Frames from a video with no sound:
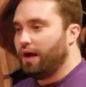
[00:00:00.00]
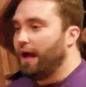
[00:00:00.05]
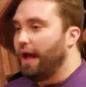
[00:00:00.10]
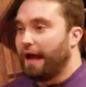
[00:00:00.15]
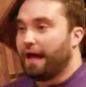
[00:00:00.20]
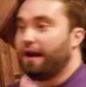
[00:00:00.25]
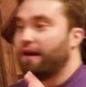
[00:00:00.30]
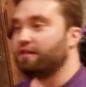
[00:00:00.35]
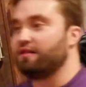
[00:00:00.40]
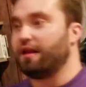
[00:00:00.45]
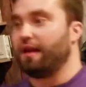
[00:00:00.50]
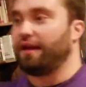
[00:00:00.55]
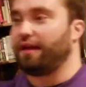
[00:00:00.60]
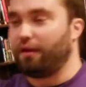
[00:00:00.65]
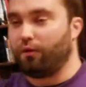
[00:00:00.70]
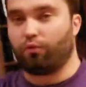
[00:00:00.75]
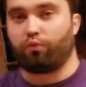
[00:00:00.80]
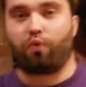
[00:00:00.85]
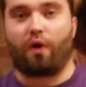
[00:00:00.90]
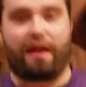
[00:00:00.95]
And it's
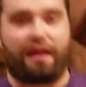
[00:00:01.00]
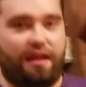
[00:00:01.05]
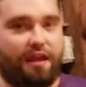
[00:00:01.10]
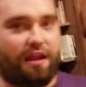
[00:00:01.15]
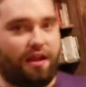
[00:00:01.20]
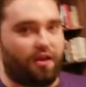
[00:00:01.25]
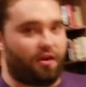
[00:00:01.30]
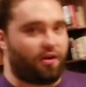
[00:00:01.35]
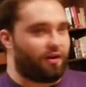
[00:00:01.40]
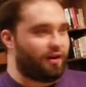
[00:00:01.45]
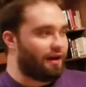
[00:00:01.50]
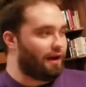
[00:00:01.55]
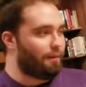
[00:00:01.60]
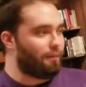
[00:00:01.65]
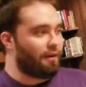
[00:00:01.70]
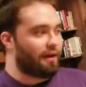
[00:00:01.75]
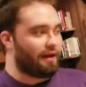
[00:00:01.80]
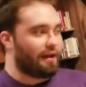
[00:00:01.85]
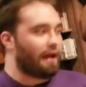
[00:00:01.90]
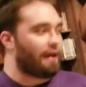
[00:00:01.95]
right here. And I'm
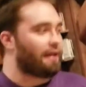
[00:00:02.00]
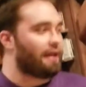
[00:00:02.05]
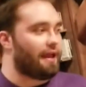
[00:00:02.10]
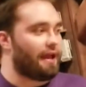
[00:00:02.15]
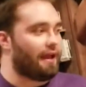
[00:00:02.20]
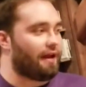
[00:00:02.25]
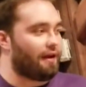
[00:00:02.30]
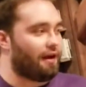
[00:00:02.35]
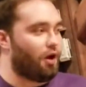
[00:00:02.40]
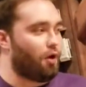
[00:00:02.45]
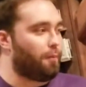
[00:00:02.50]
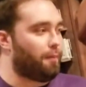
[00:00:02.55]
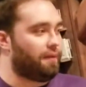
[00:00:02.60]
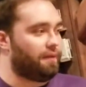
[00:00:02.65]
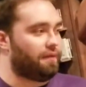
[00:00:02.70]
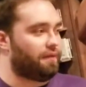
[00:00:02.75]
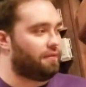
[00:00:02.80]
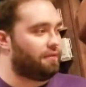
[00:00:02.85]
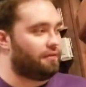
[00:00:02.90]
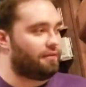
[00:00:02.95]
like, I can't open.